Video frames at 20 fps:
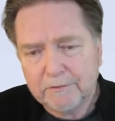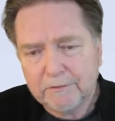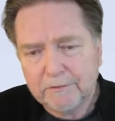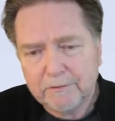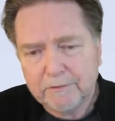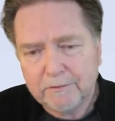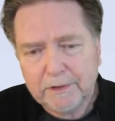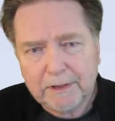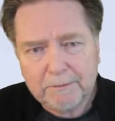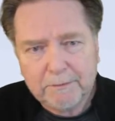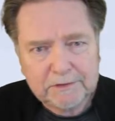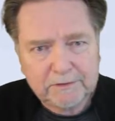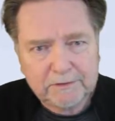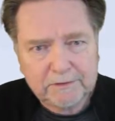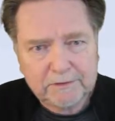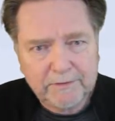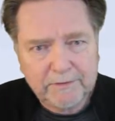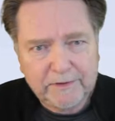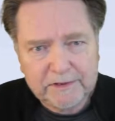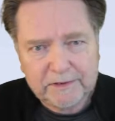Throughout
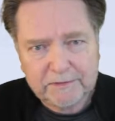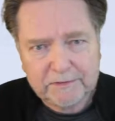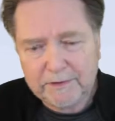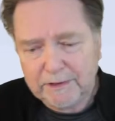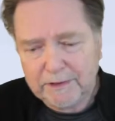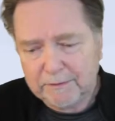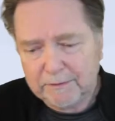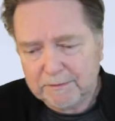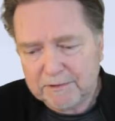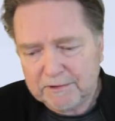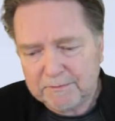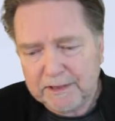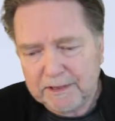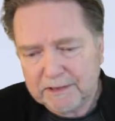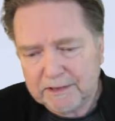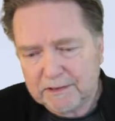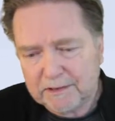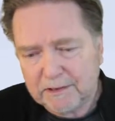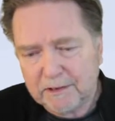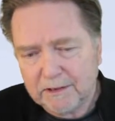most of history, it was
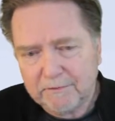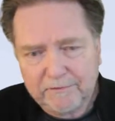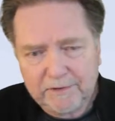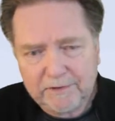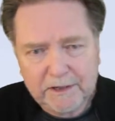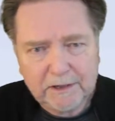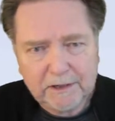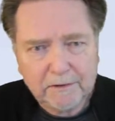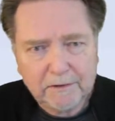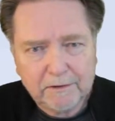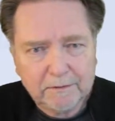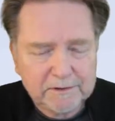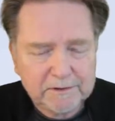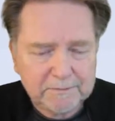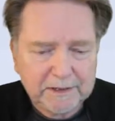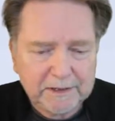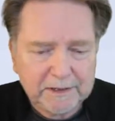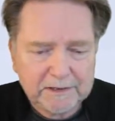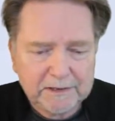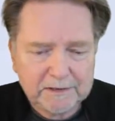based on fear. It
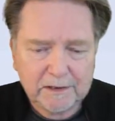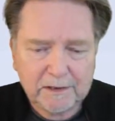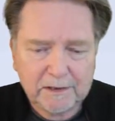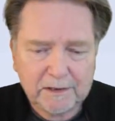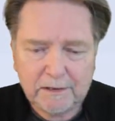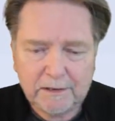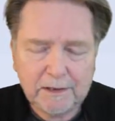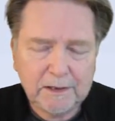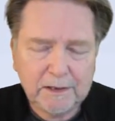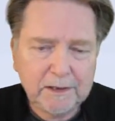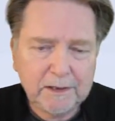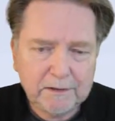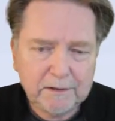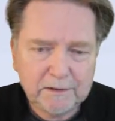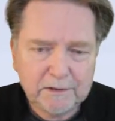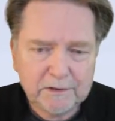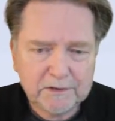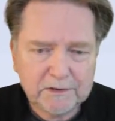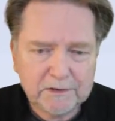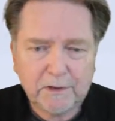was based on
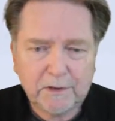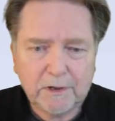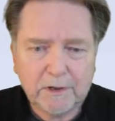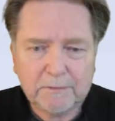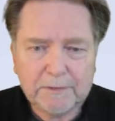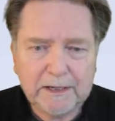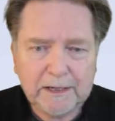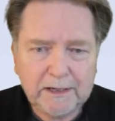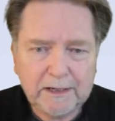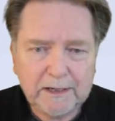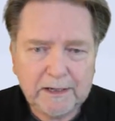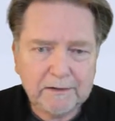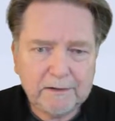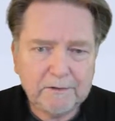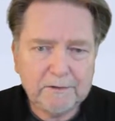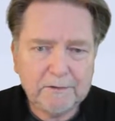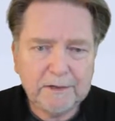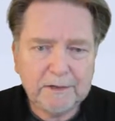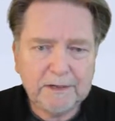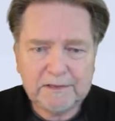the strong man
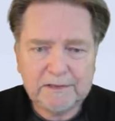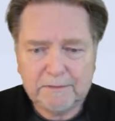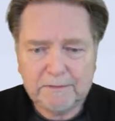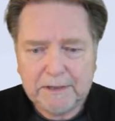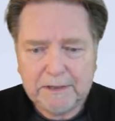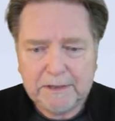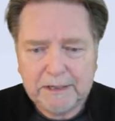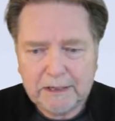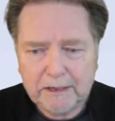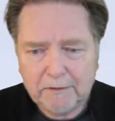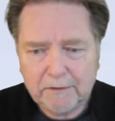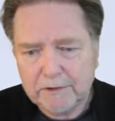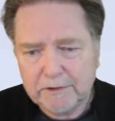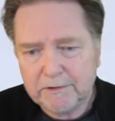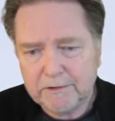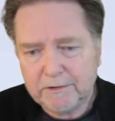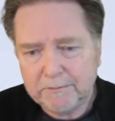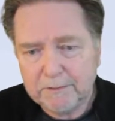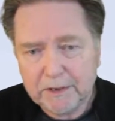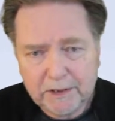who has the power
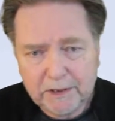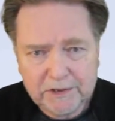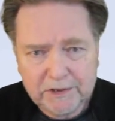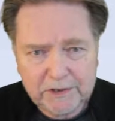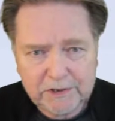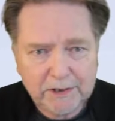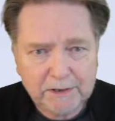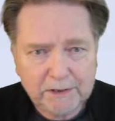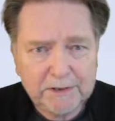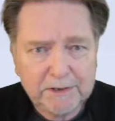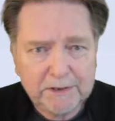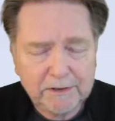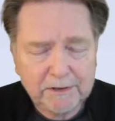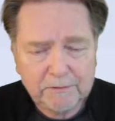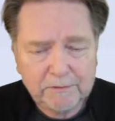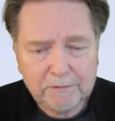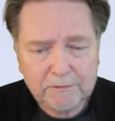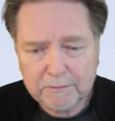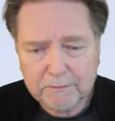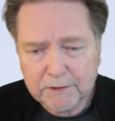to punish anybody
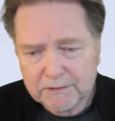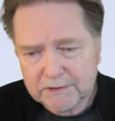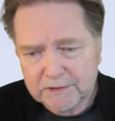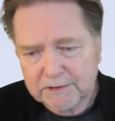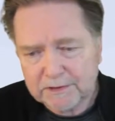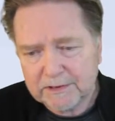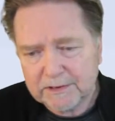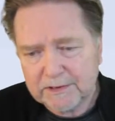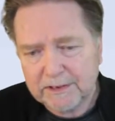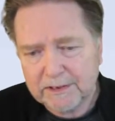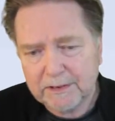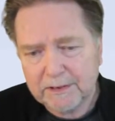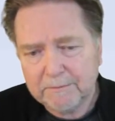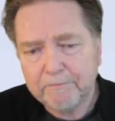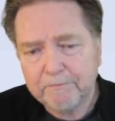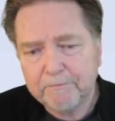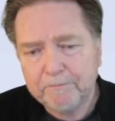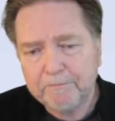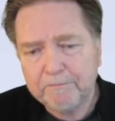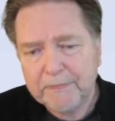who opposes
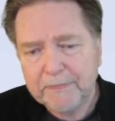him.